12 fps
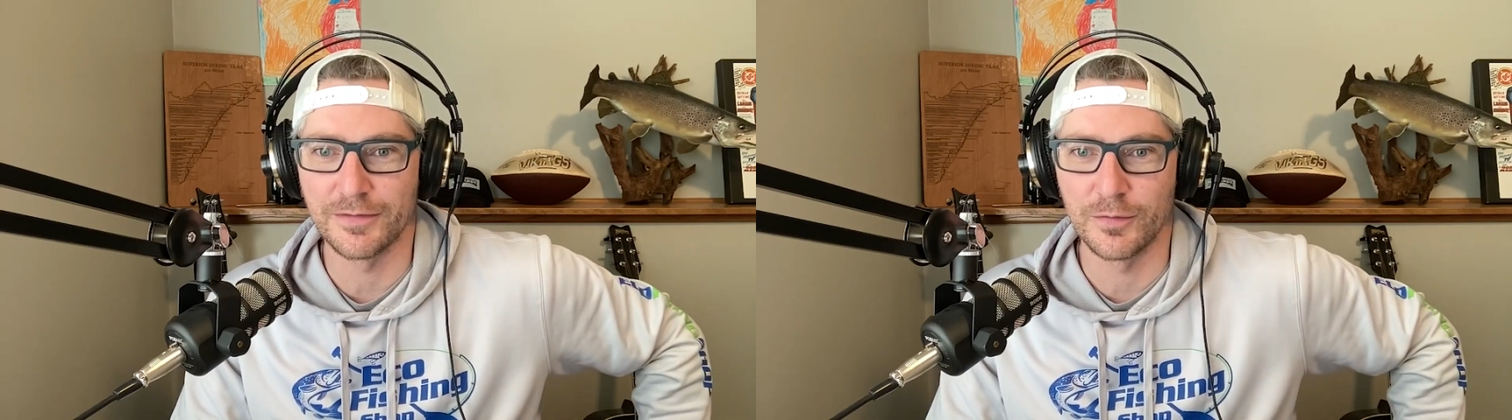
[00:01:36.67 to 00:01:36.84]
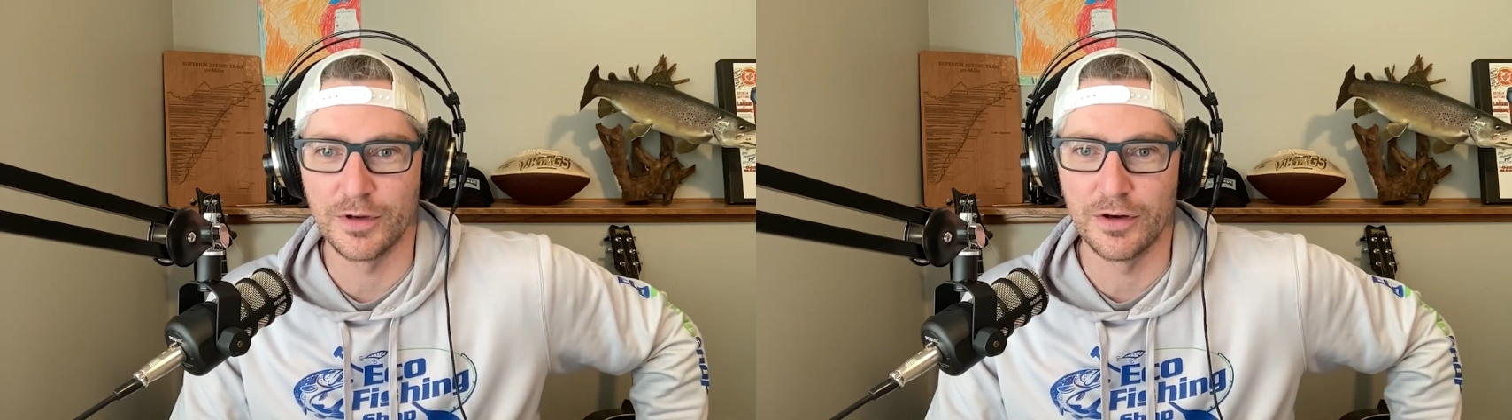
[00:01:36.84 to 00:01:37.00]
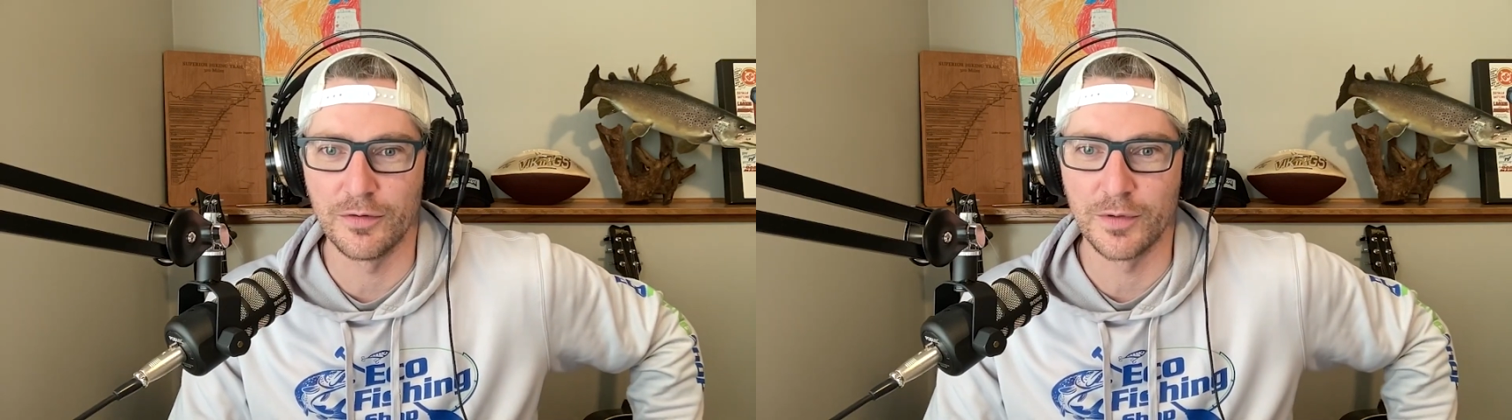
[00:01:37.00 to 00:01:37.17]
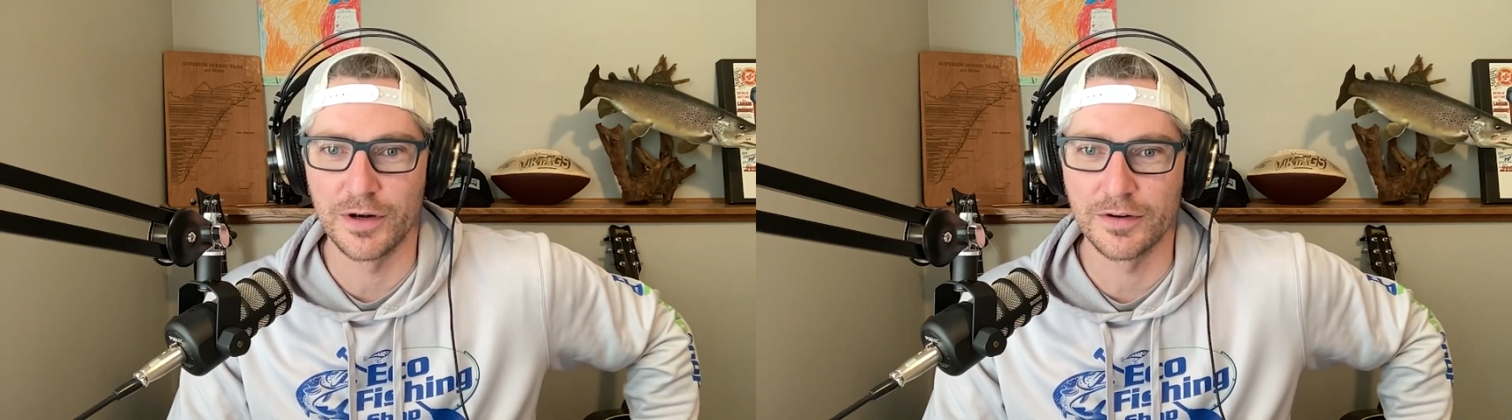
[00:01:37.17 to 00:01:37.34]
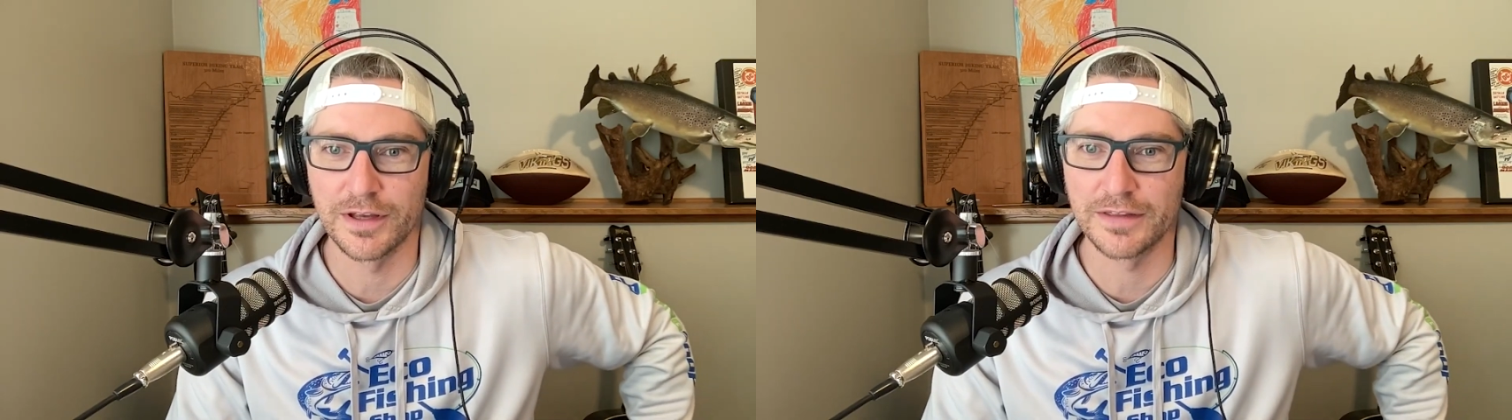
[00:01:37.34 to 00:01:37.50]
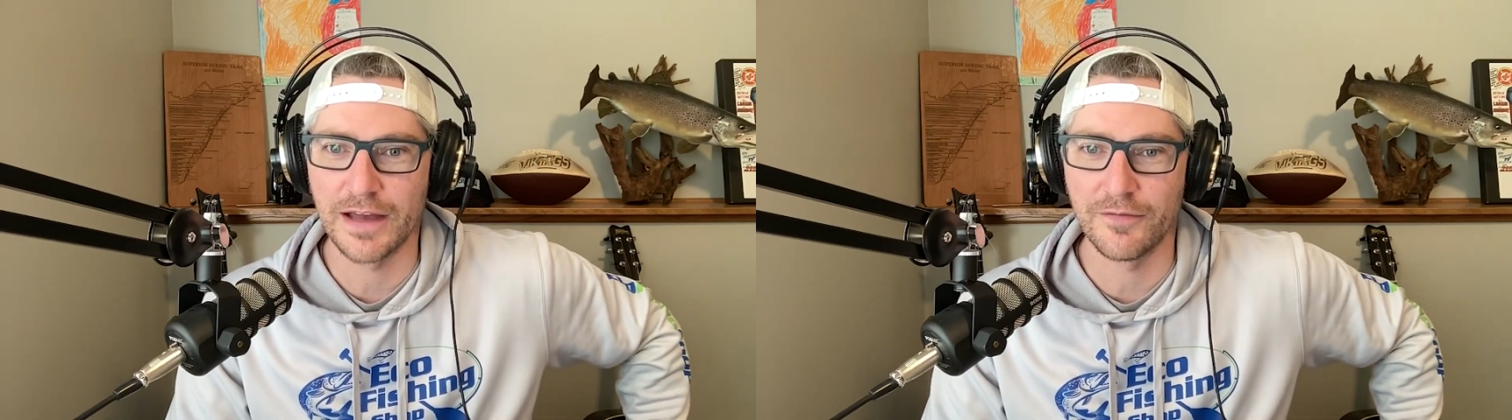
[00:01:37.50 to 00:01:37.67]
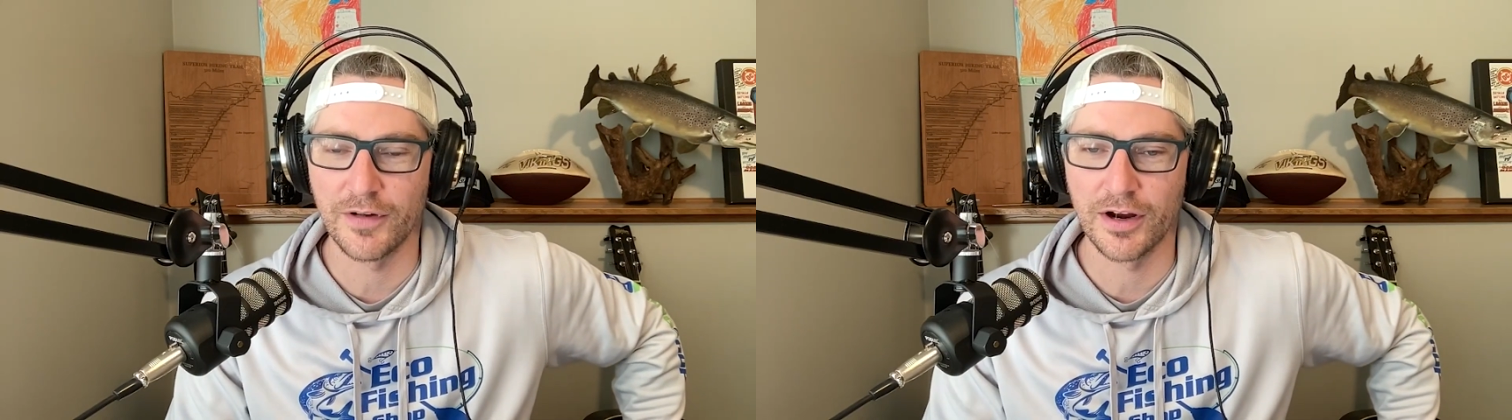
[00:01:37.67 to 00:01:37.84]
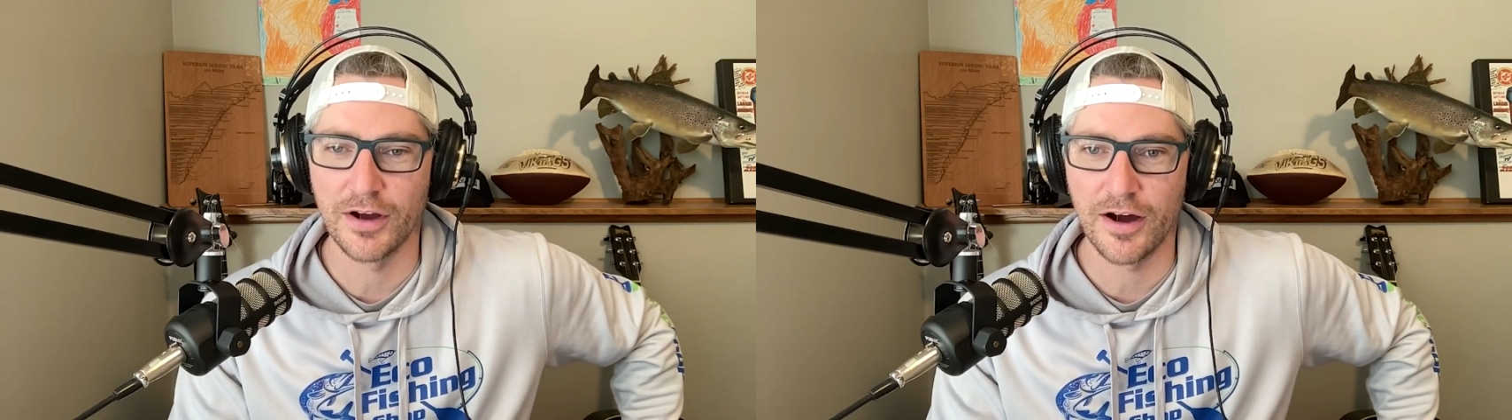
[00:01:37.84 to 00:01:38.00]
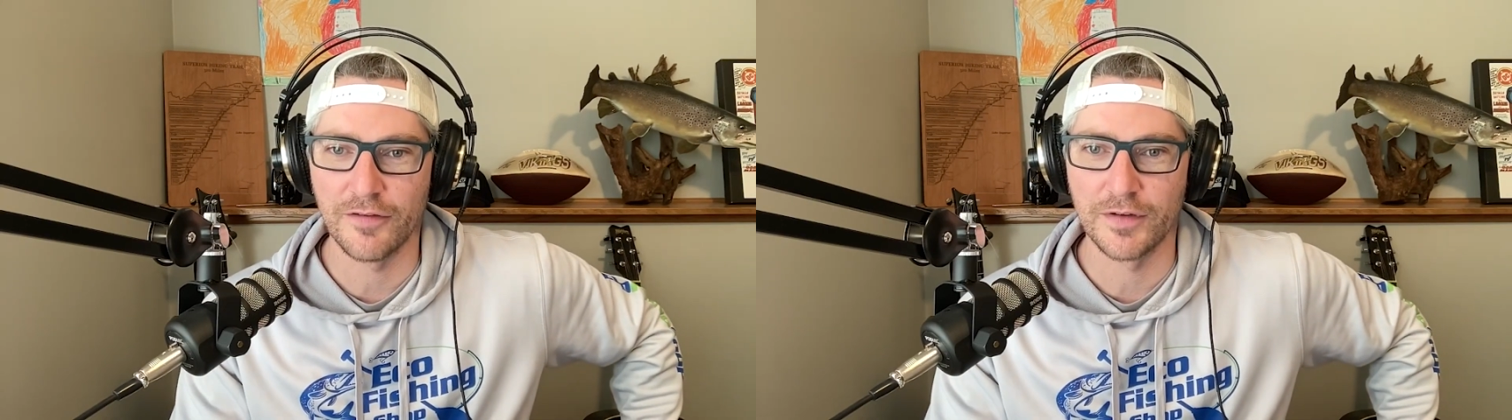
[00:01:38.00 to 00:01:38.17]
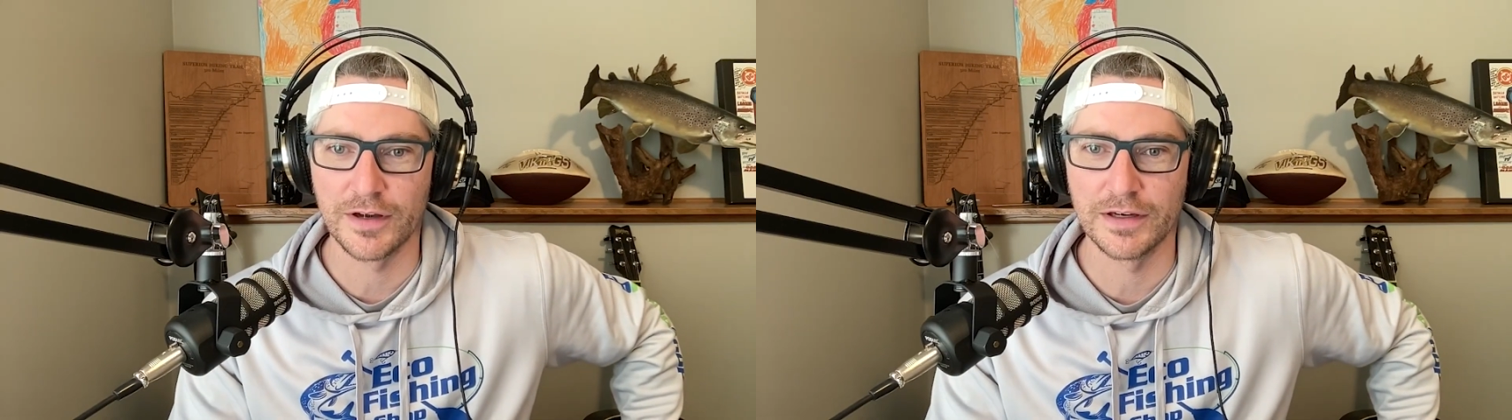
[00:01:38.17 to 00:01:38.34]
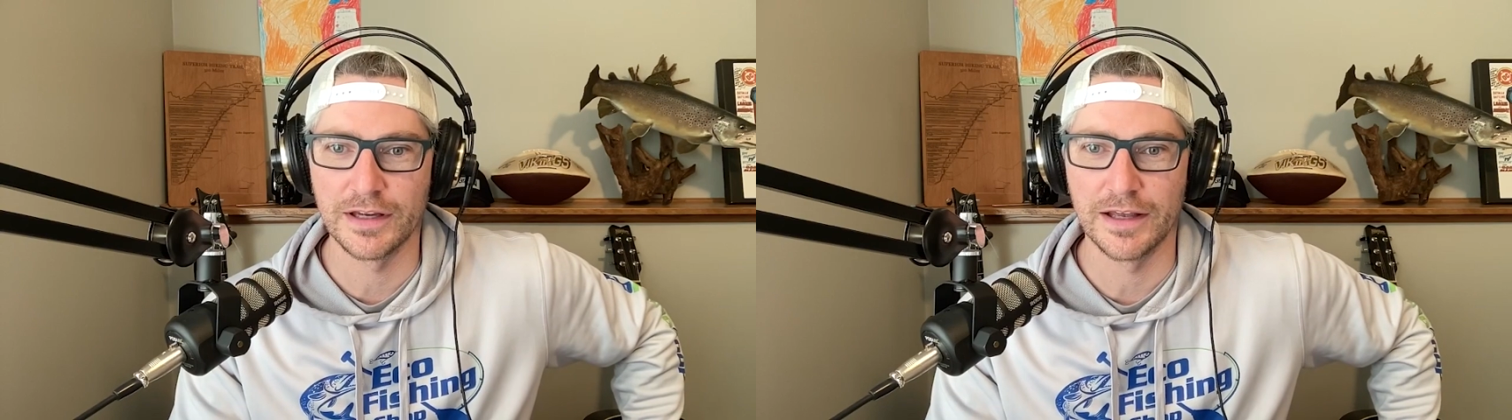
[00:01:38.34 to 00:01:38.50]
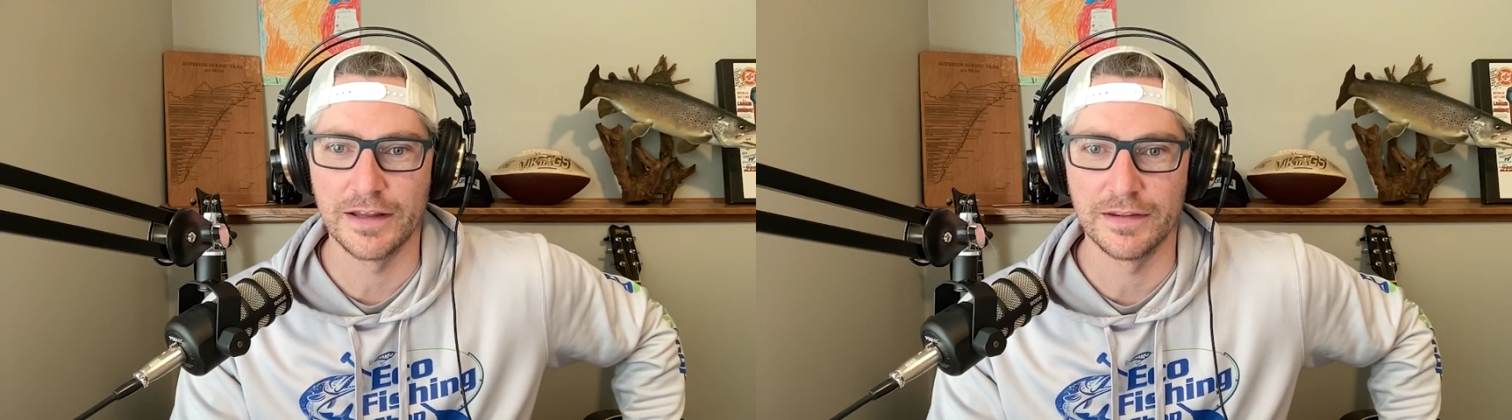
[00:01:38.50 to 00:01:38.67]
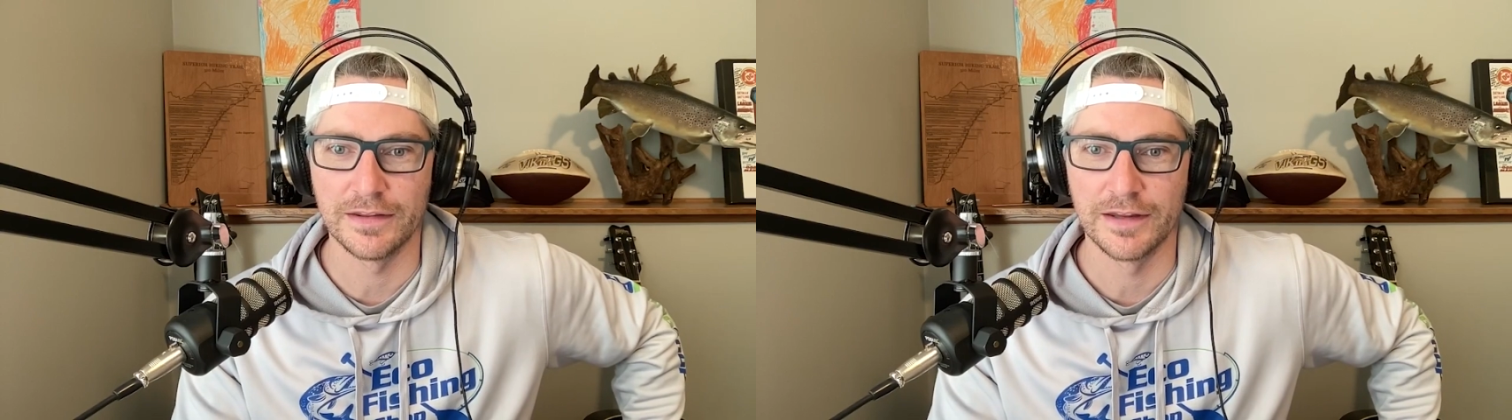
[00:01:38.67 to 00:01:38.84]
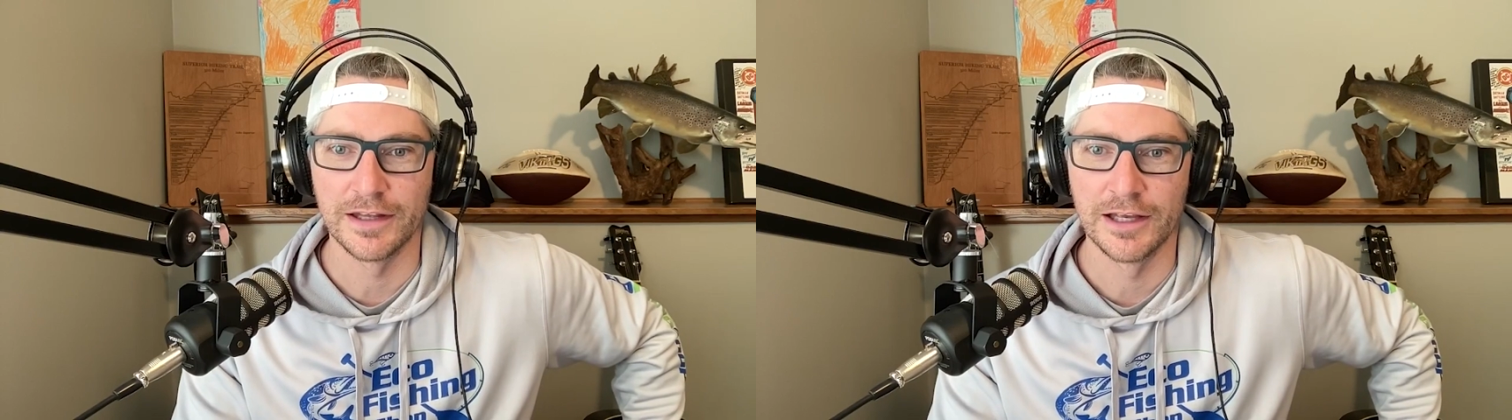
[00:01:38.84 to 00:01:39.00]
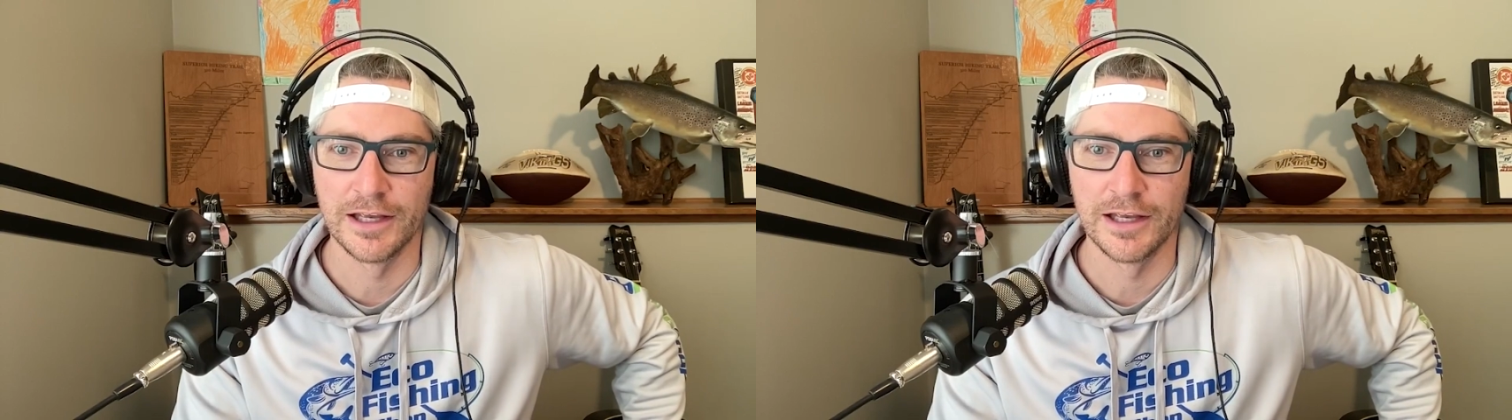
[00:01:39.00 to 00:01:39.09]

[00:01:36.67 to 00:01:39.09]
We don't get that very often, and